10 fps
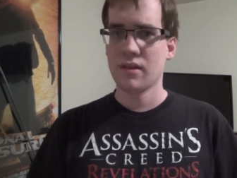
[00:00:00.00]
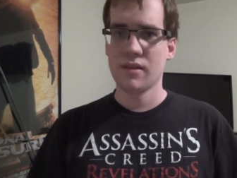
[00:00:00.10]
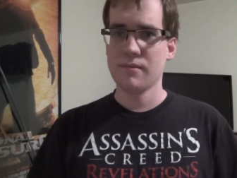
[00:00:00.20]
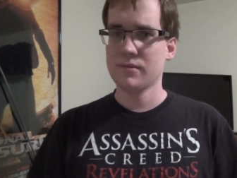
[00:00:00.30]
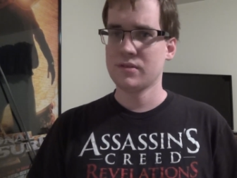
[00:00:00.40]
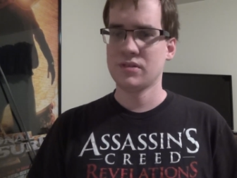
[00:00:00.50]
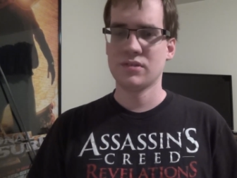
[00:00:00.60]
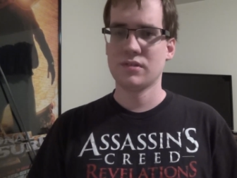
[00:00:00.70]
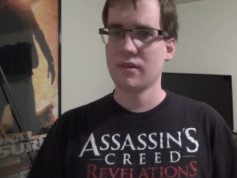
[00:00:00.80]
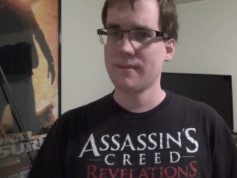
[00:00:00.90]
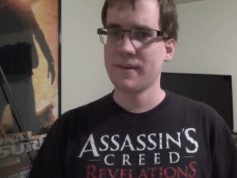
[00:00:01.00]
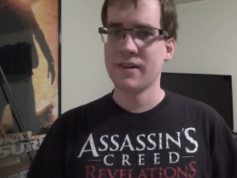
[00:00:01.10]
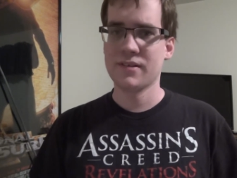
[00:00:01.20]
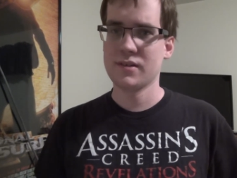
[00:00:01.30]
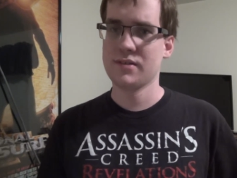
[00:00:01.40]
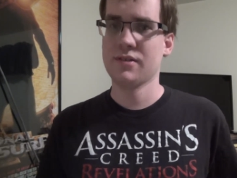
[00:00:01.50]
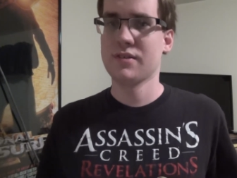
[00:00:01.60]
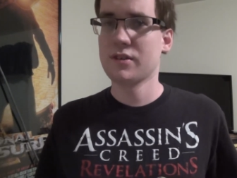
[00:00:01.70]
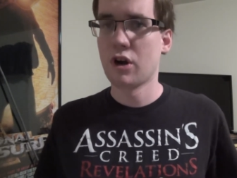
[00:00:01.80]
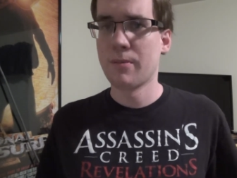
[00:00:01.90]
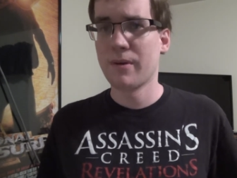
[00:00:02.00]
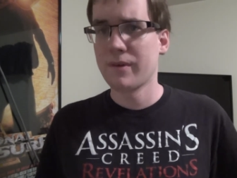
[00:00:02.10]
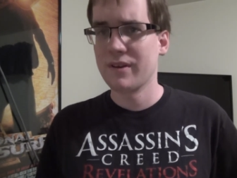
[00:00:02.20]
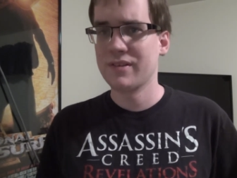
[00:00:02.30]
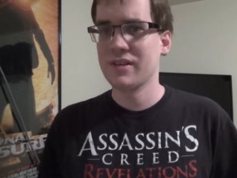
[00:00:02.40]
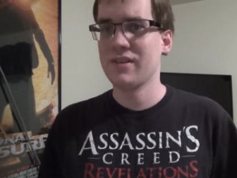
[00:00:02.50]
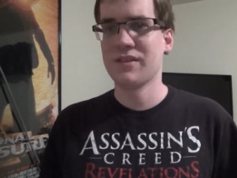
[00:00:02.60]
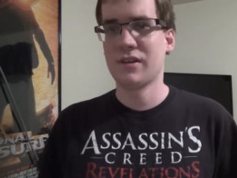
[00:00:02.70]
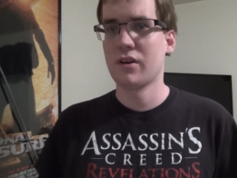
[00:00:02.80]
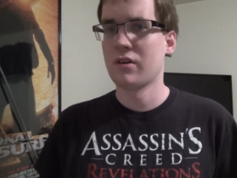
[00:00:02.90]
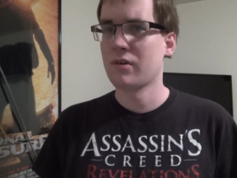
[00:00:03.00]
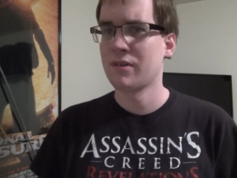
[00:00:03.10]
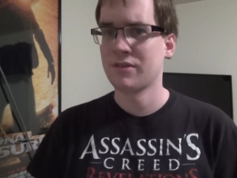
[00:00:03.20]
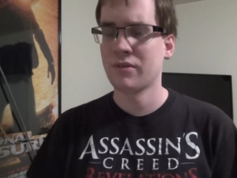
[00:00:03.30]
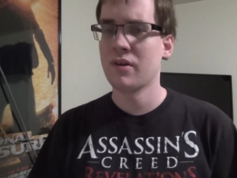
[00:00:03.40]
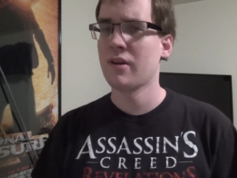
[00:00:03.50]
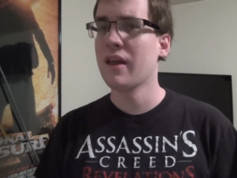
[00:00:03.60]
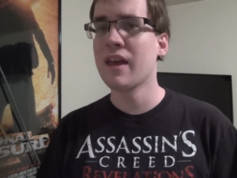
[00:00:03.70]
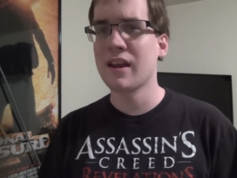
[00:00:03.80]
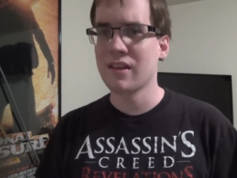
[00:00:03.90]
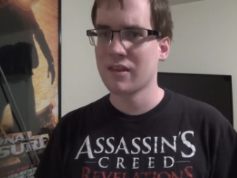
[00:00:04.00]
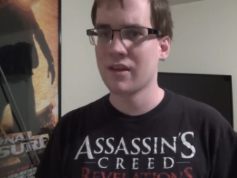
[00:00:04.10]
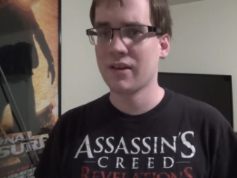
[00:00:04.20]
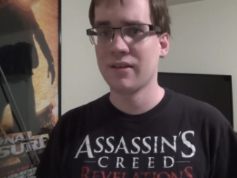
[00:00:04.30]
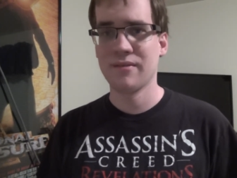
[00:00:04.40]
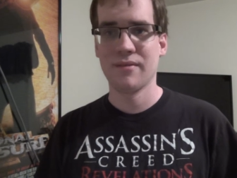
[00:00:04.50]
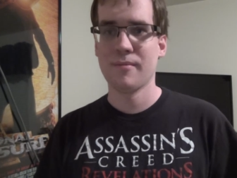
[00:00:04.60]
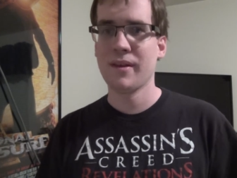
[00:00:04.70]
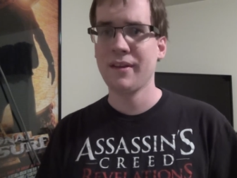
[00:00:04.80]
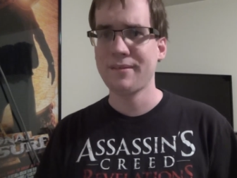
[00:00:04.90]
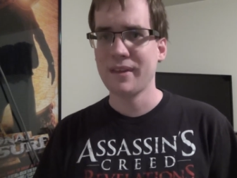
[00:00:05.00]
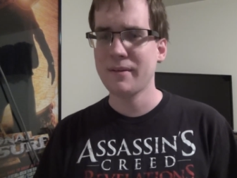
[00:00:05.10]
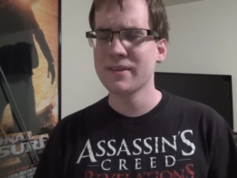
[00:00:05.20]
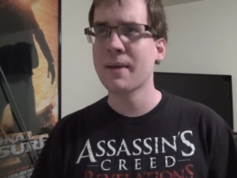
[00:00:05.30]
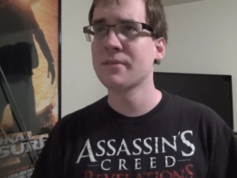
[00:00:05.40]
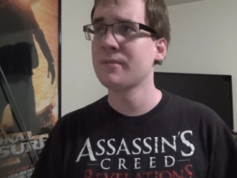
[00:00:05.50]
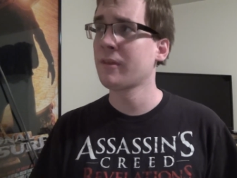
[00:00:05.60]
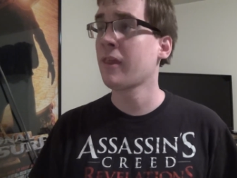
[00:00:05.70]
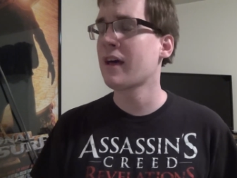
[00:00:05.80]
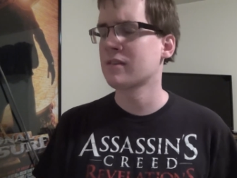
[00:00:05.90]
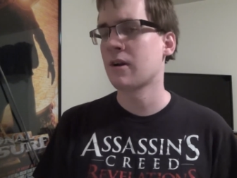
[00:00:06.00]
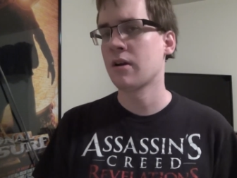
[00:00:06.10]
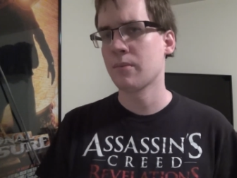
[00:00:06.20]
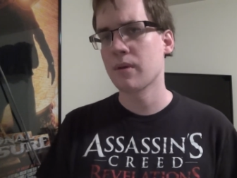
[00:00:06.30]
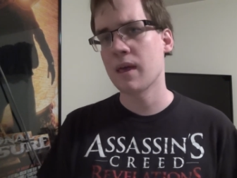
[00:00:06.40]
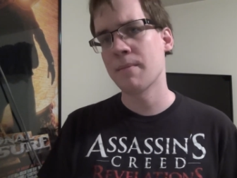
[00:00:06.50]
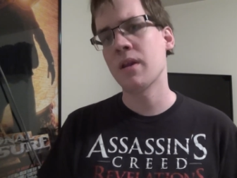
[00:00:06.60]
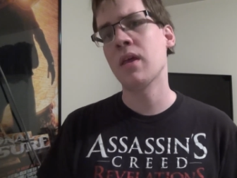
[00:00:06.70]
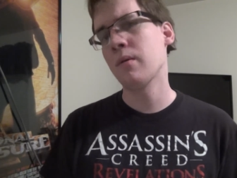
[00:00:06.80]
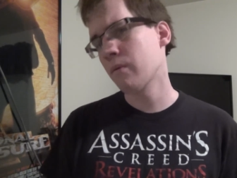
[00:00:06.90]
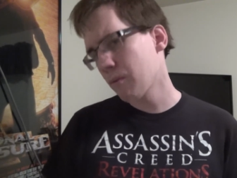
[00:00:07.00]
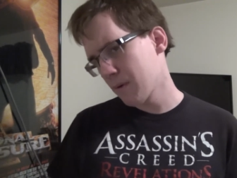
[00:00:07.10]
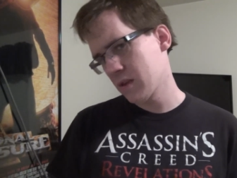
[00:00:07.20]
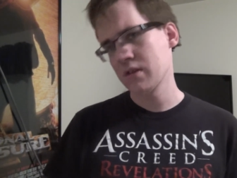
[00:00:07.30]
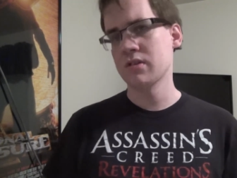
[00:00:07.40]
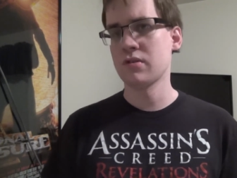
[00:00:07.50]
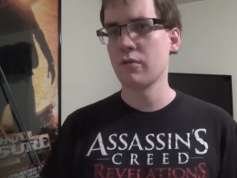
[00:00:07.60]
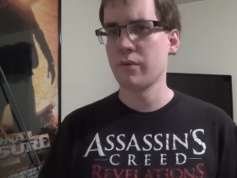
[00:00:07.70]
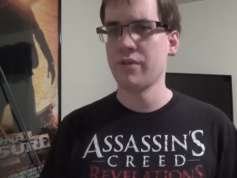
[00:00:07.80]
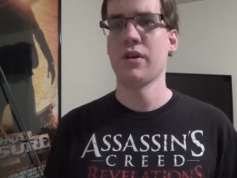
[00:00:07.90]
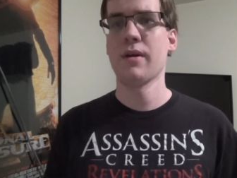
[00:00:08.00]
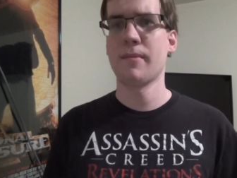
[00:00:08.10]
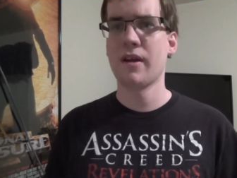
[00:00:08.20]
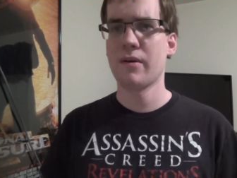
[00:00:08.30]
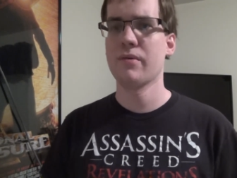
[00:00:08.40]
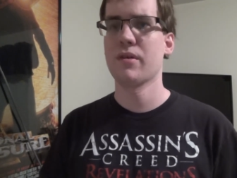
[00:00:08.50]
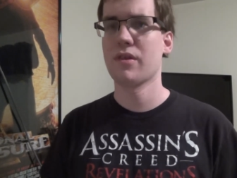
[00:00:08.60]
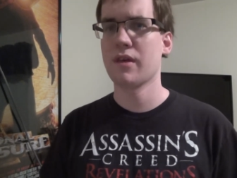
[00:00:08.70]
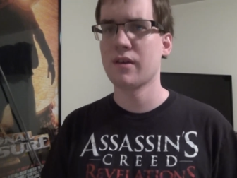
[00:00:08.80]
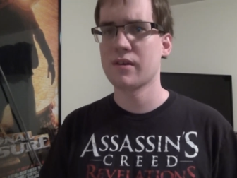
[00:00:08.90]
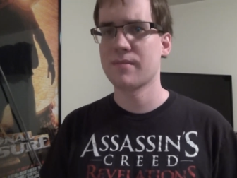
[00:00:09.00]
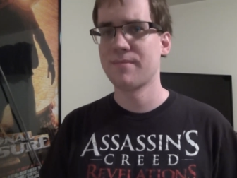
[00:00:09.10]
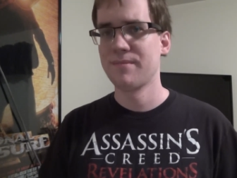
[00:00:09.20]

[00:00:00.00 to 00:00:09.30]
it's just disturbing when you see the Scarecrow on screen in anything. I mean, he was absent in the last Arkham game, but he will be in this third one they're coming out with, and